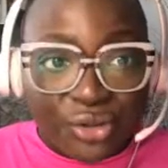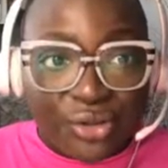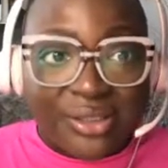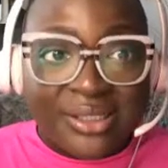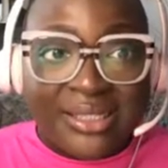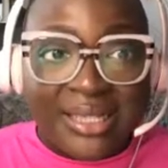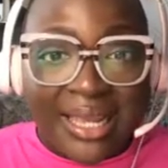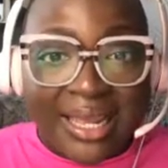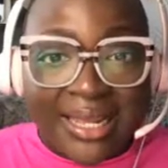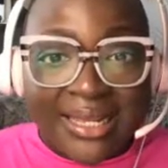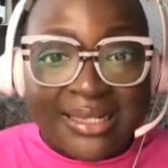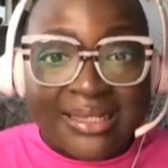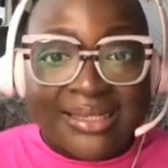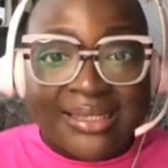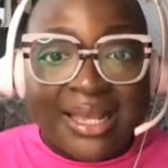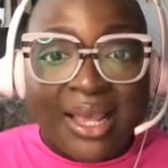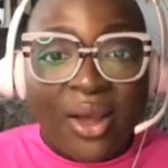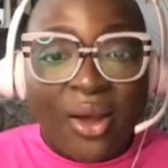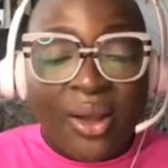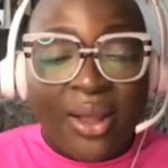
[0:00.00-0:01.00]

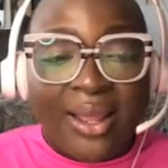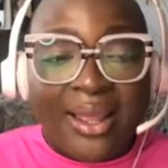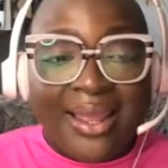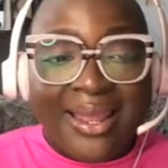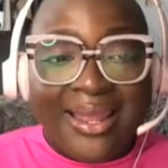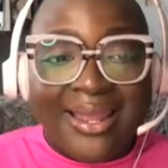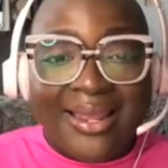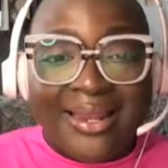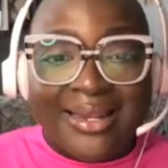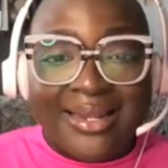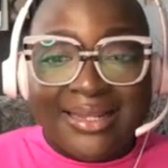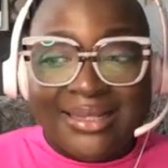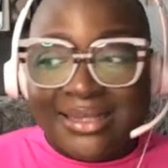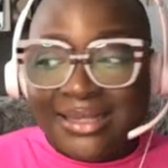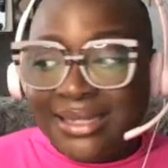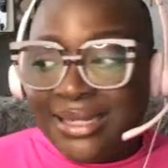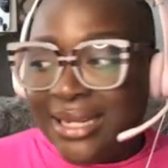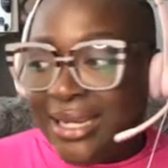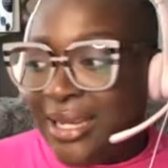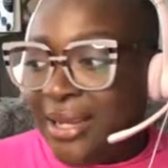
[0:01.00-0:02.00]
says it's
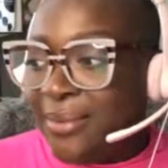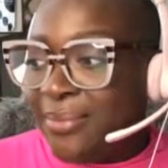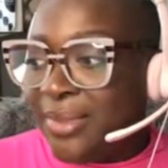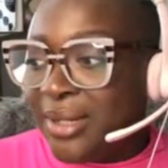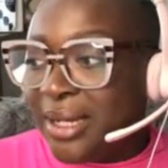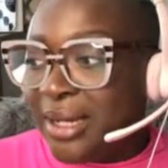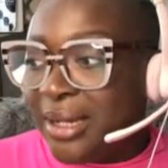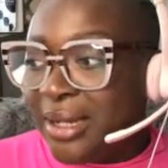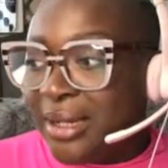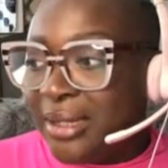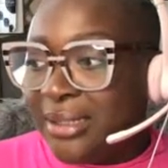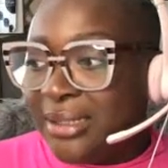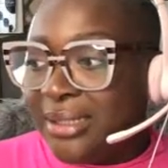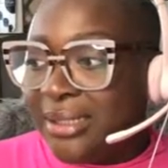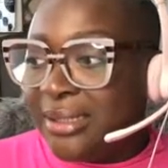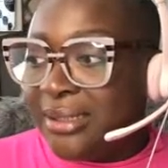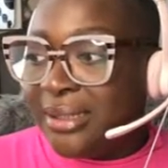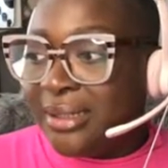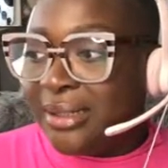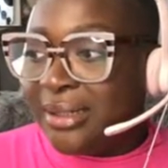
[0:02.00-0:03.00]
deemed a
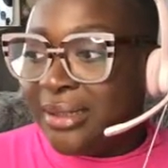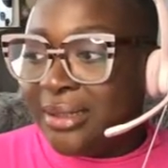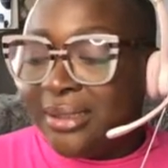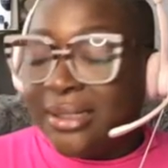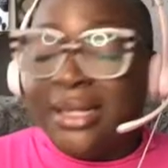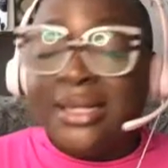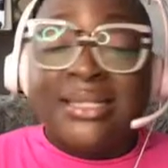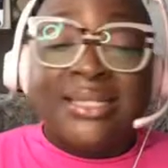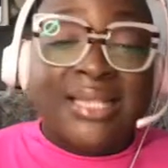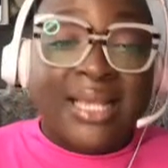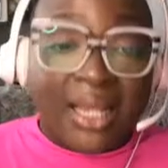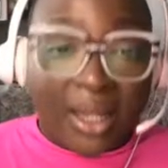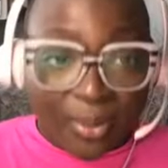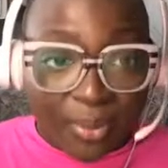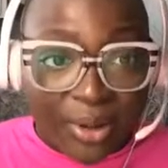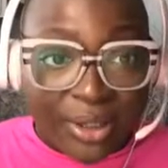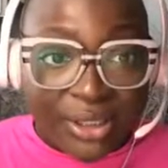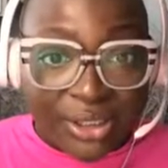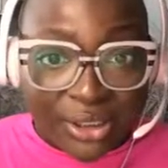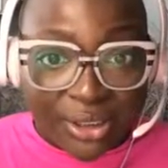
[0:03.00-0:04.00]

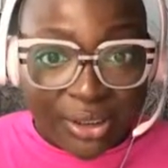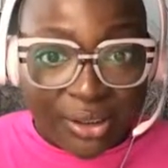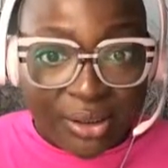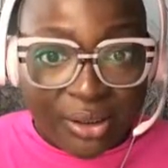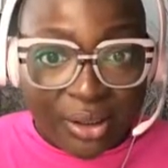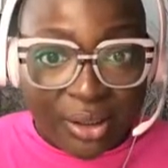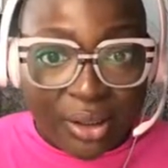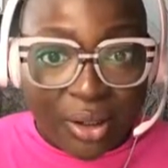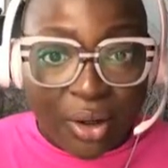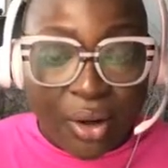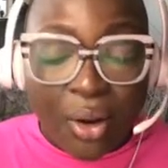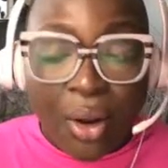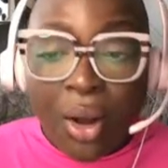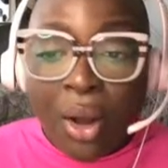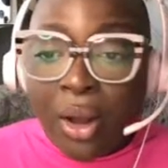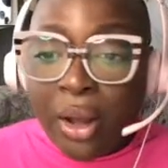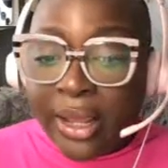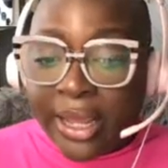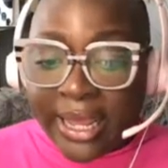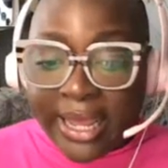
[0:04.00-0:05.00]
celebration.
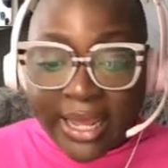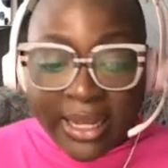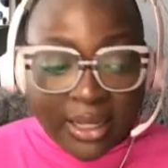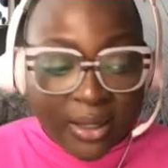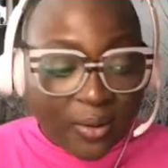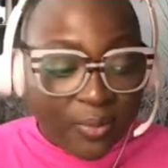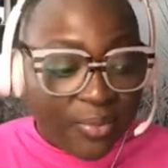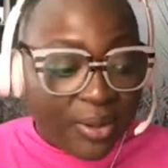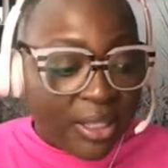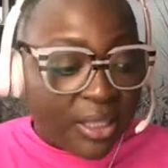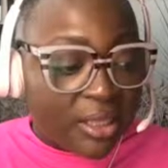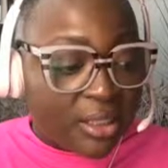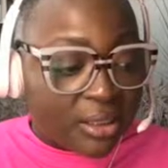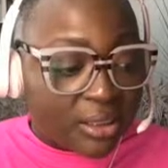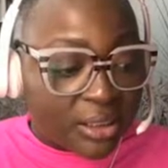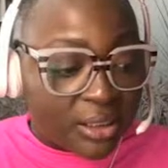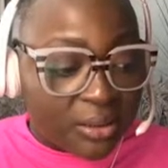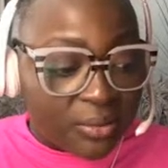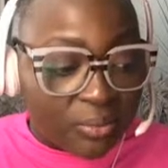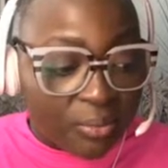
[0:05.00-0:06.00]
It could be the
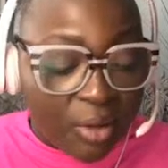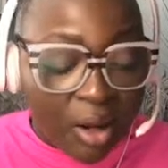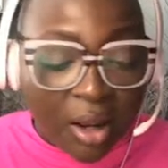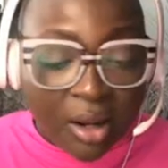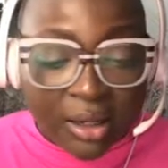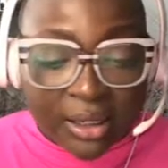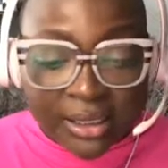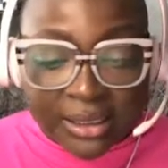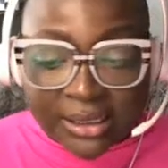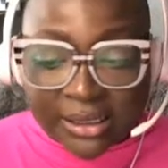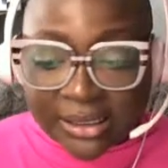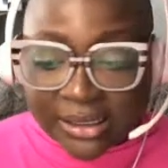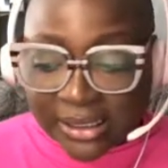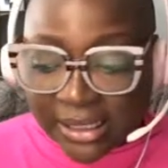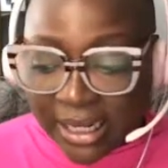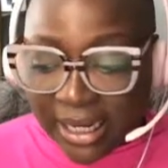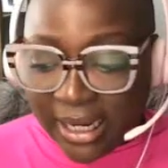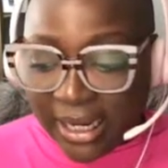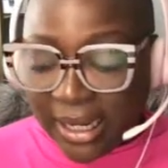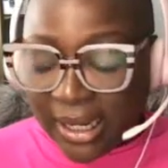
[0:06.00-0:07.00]
smallest
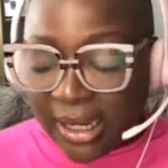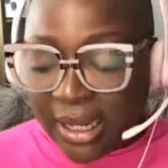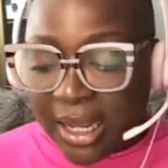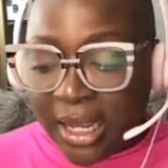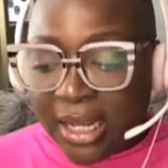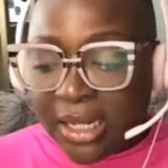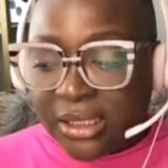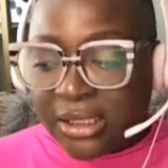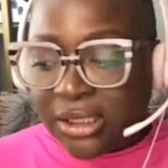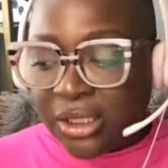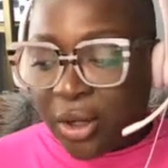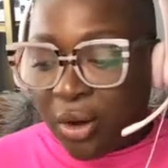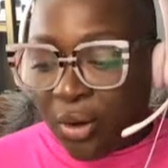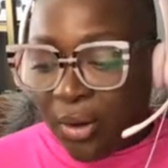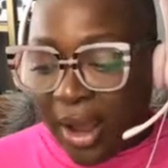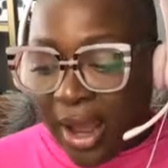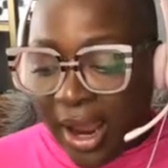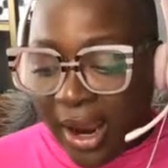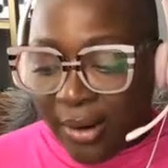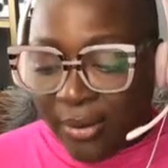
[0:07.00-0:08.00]
thing. So
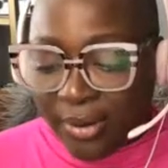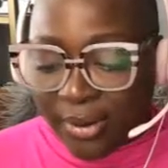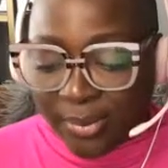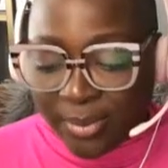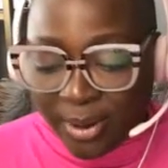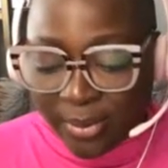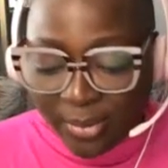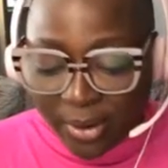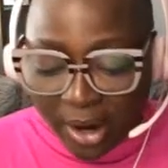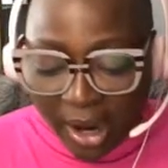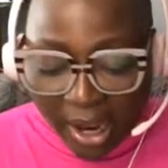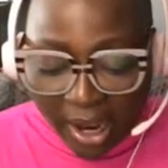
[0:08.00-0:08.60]
I remember